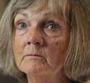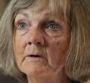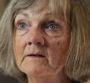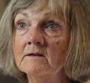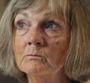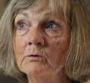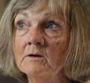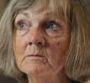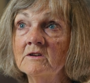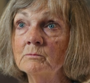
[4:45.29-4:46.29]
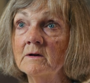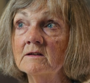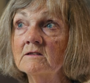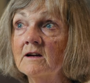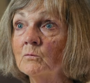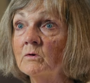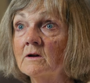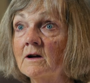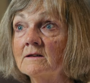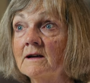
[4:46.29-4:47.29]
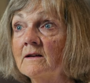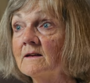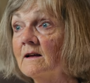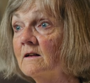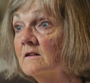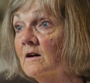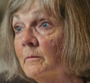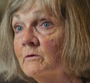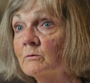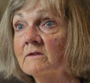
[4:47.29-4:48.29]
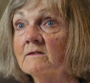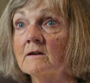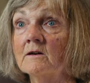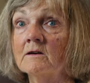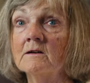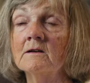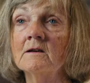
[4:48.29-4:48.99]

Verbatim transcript: by the pretty much by the time we got down, the helicopter was there.